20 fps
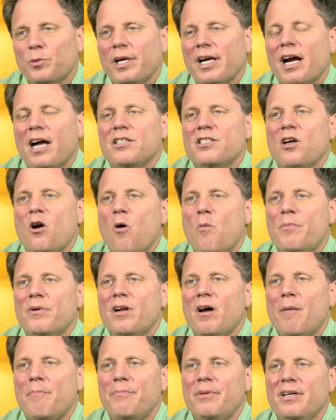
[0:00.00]
We got to open
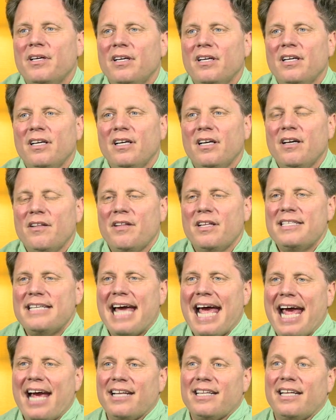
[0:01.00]
up the
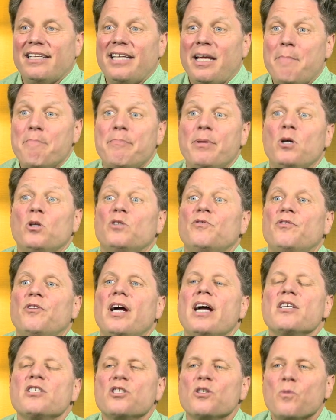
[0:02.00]
tank that they built for
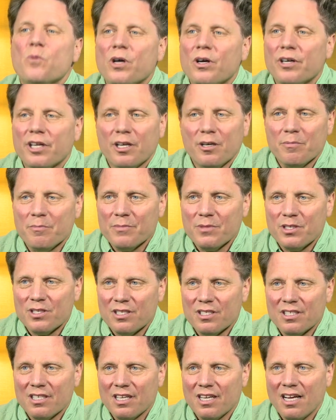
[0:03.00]
Esther
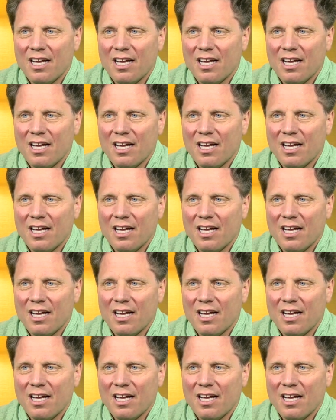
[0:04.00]
Williams.